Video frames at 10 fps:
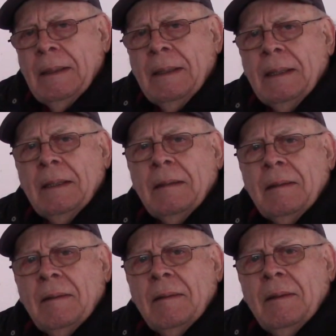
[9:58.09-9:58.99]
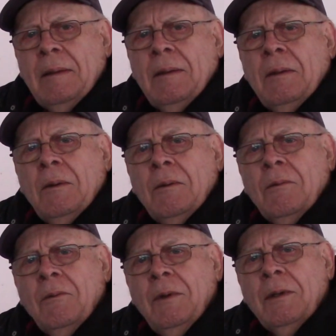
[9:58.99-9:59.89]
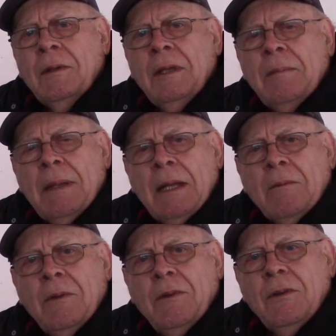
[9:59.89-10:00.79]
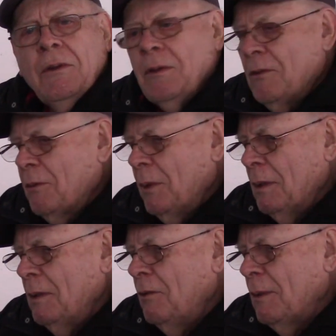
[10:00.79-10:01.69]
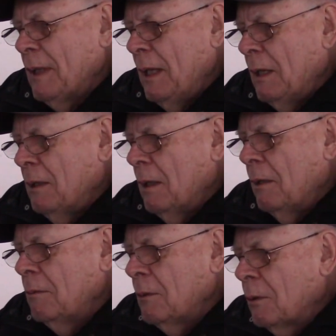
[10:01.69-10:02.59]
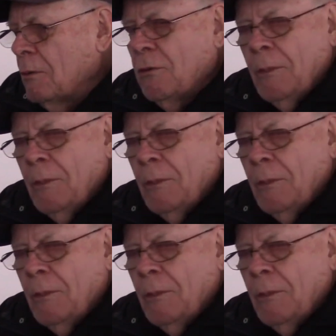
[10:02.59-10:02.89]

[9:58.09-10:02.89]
And we'll get back with you as quickly as we can. Outdoors